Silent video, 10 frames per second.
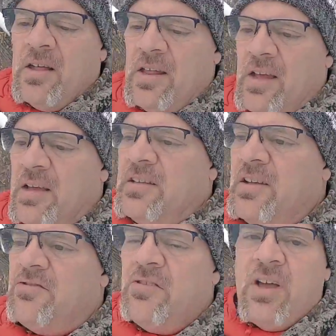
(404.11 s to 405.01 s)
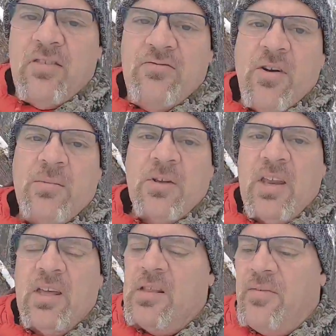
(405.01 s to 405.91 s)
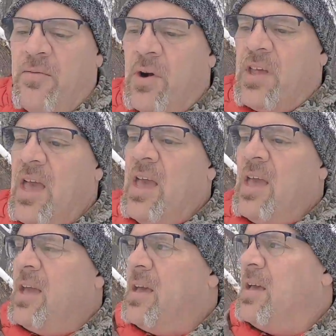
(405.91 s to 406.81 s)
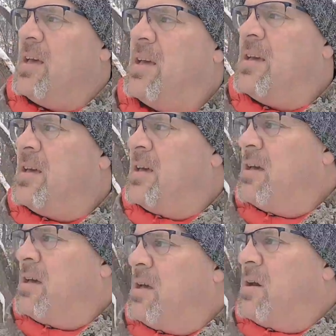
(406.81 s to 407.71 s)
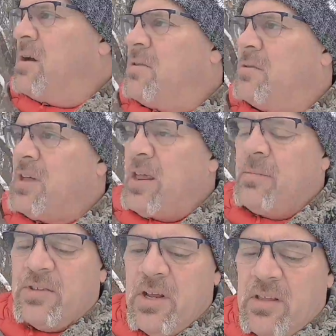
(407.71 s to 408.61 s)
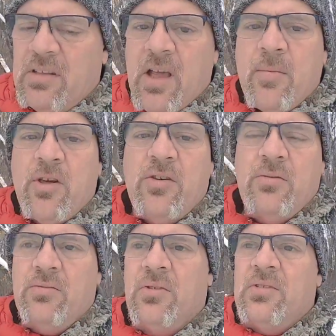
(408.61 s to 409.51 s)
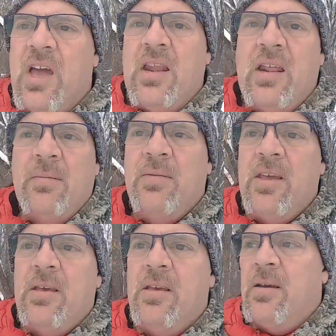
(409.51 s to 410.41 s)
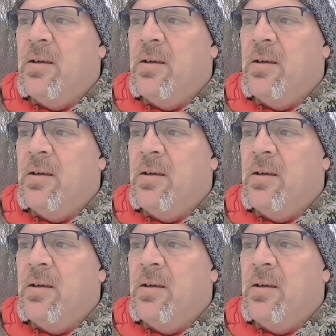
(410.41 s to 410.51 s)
Like I said, had trouble getting into 4K. Although 90% of the time I shoot 1080p.